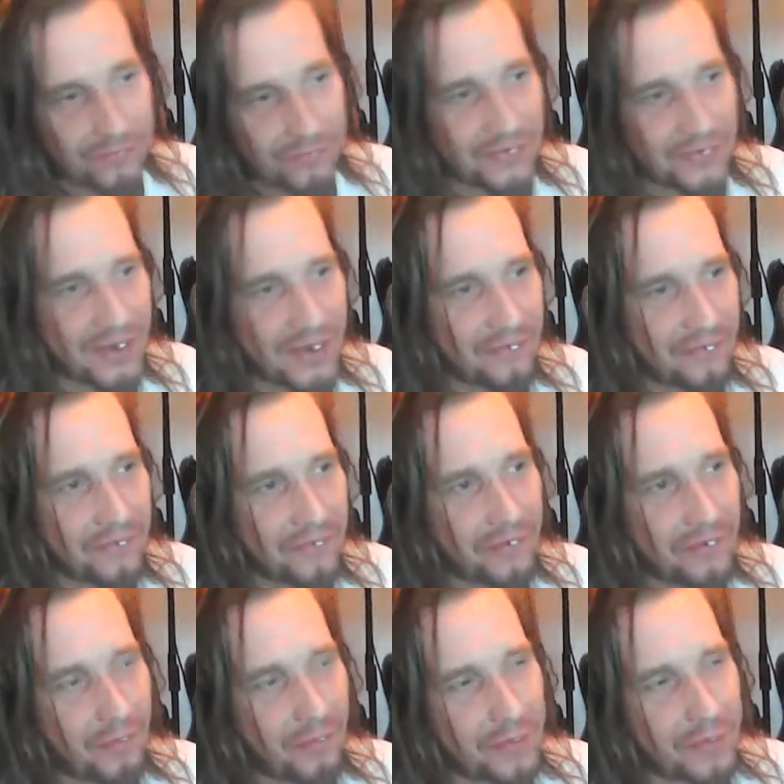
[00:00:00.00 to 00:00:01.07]
to get the video.
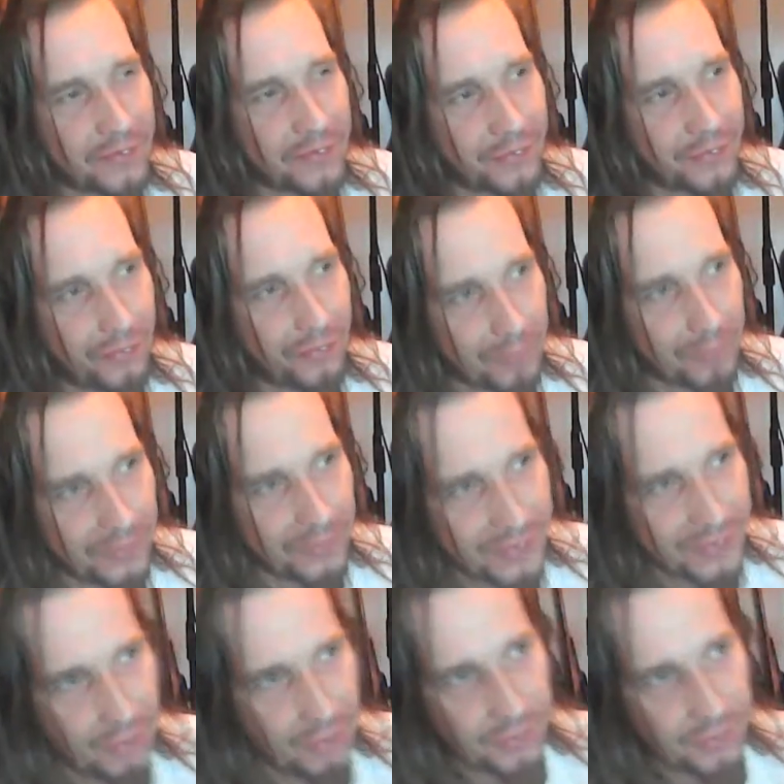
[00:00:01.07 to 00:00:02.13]
I mean, it's like I've been a
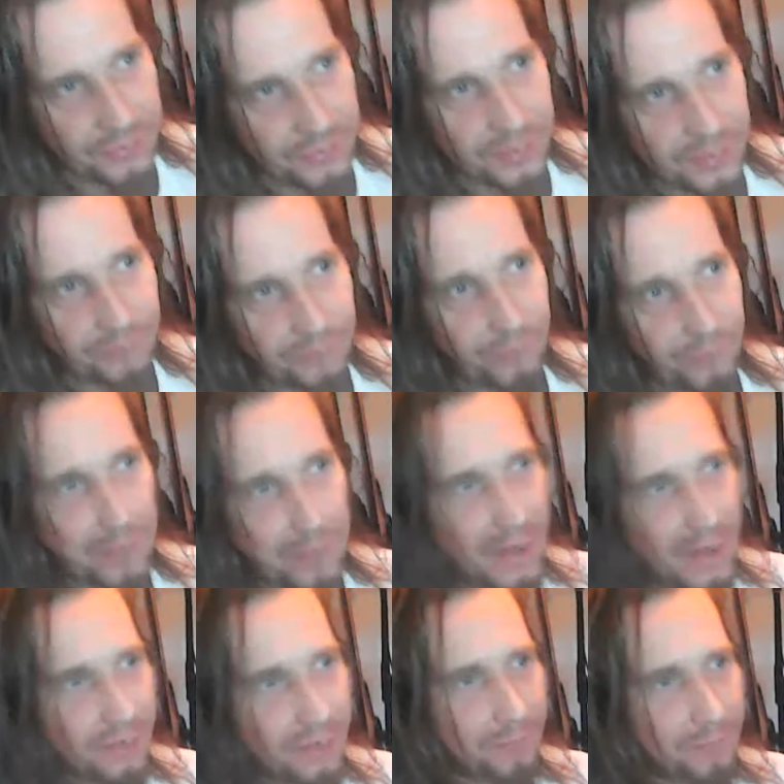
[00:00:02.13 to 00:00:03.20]
sound engineer for a
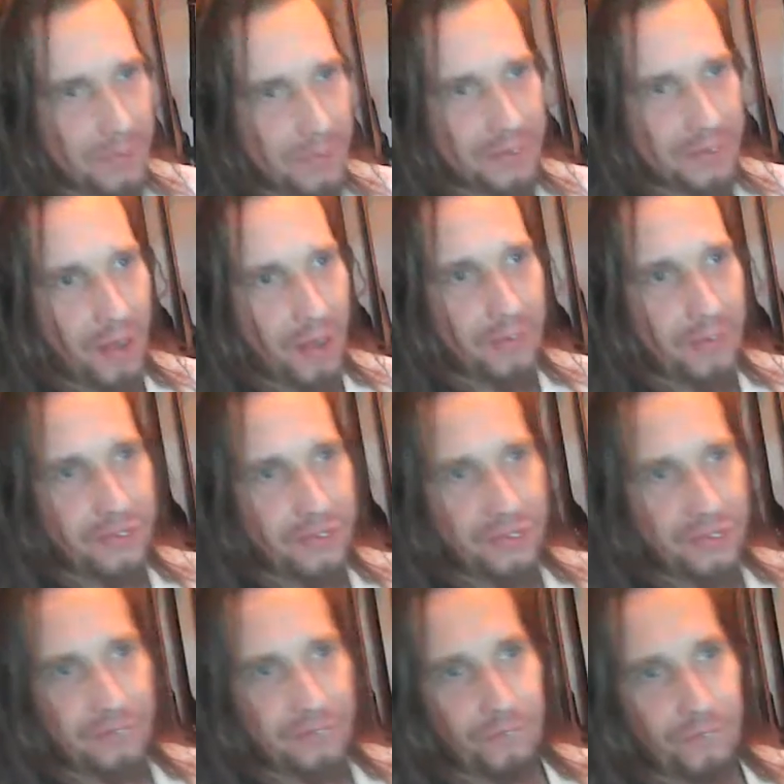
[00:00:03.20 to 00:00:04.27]
band, I've been a sound engineer
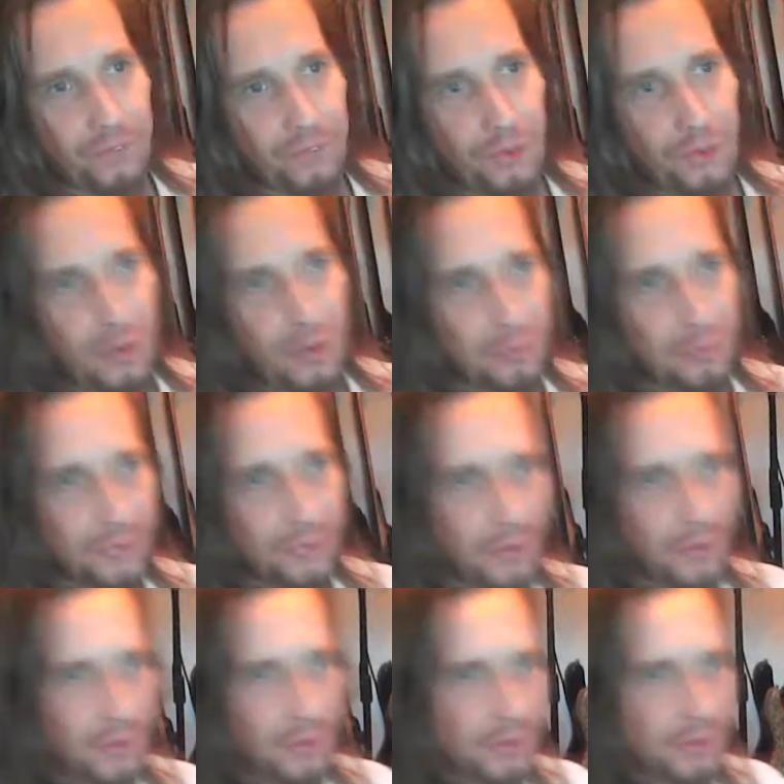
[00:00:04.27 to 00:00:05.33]
for a club,
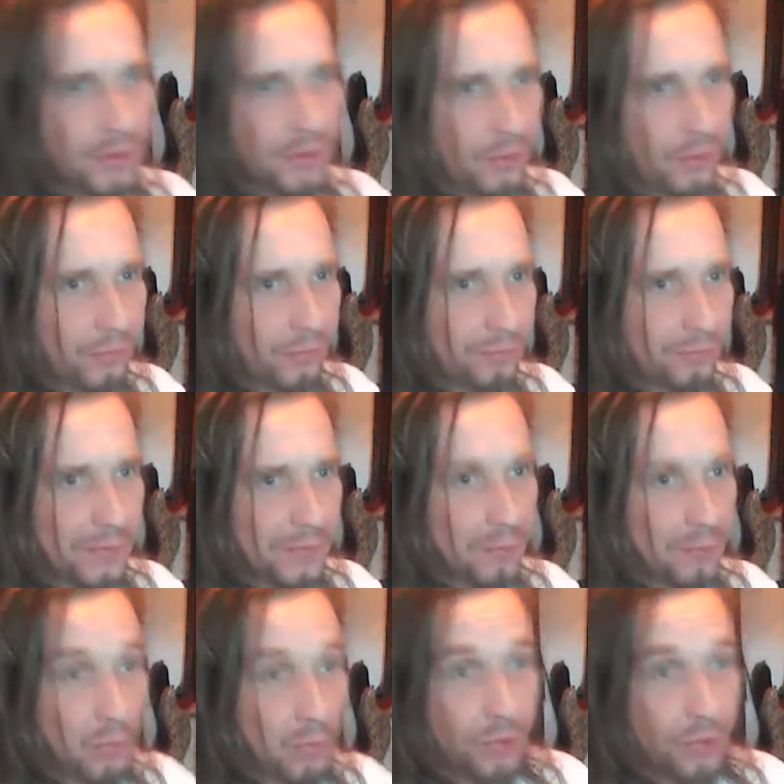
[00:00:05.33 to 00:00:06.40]
I've been a
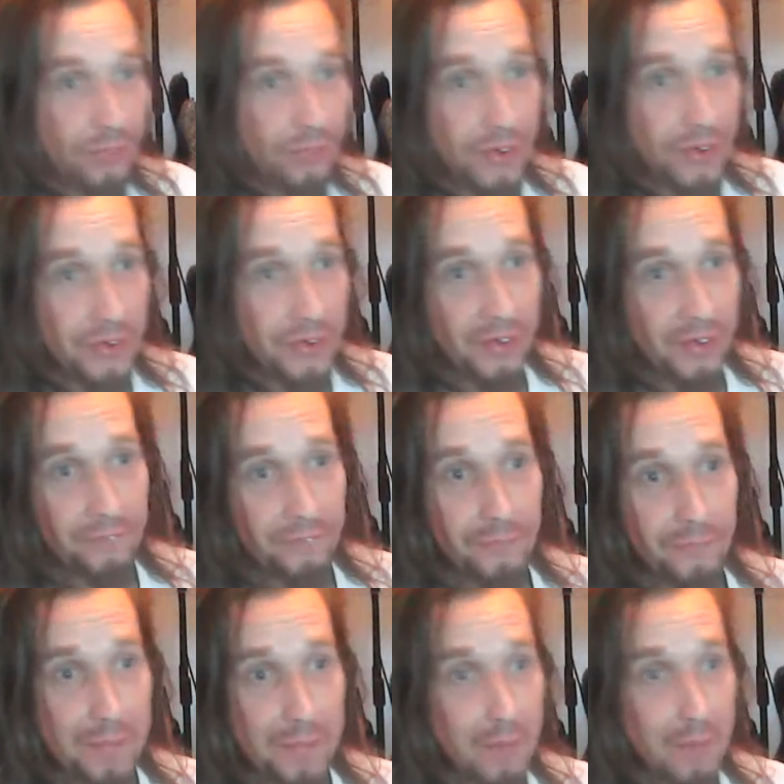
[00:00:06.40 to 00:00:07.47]
monitor engineer for a
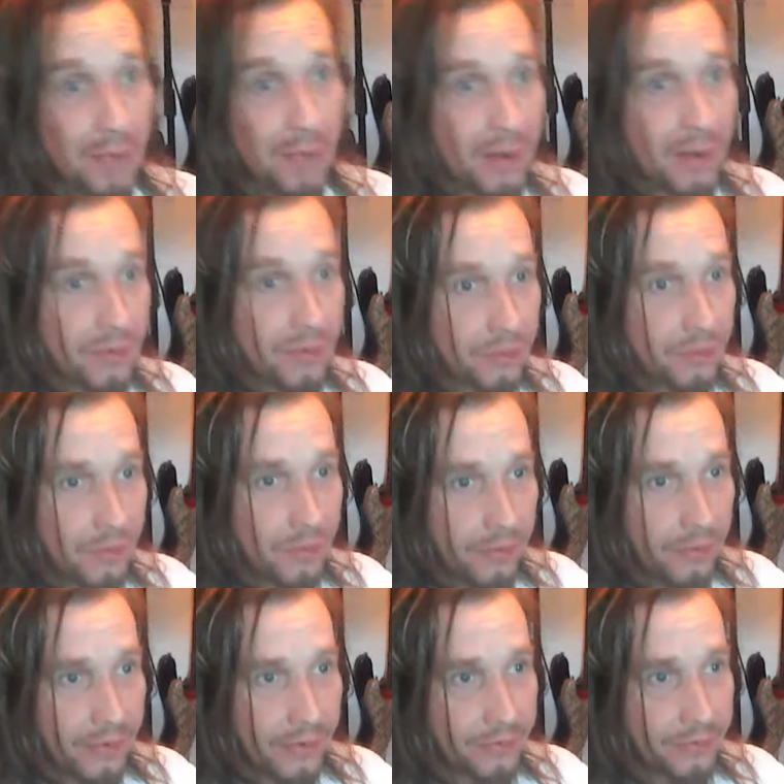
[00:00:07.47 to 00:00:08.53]
big band.
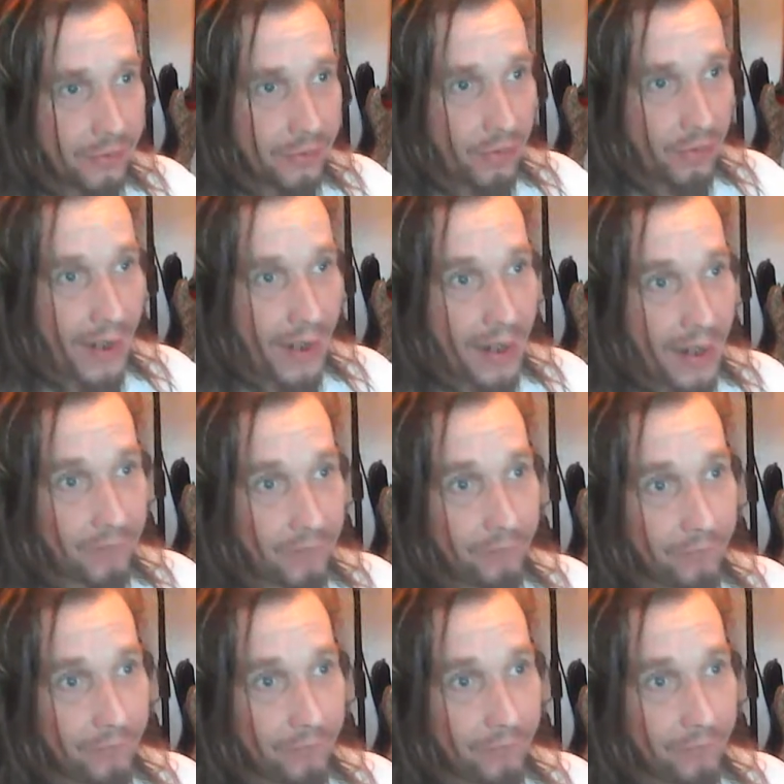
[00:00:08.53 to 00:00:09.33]
It's like I have,